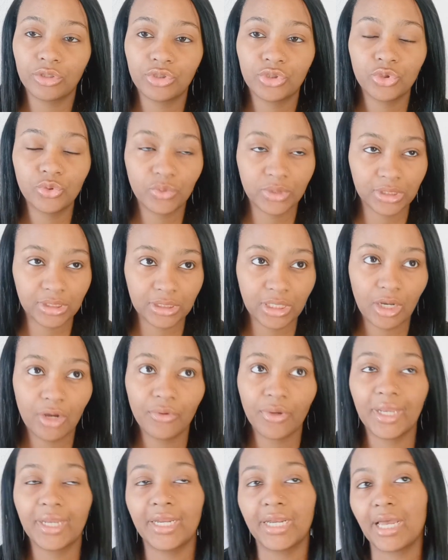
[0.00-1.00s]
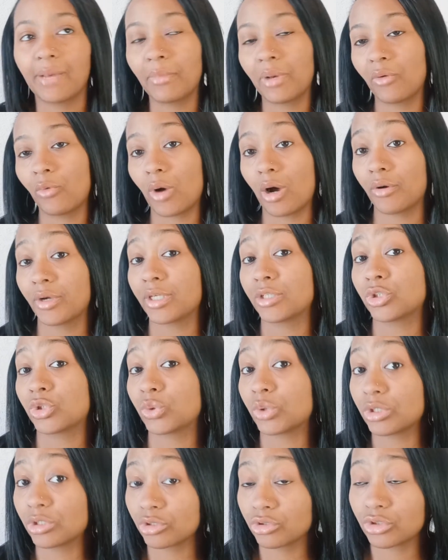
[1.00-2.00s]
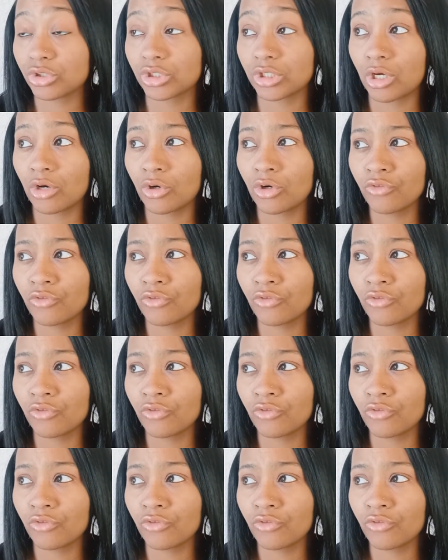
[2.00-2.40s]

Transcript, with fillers: to a song and then I'm gonna walk into another song.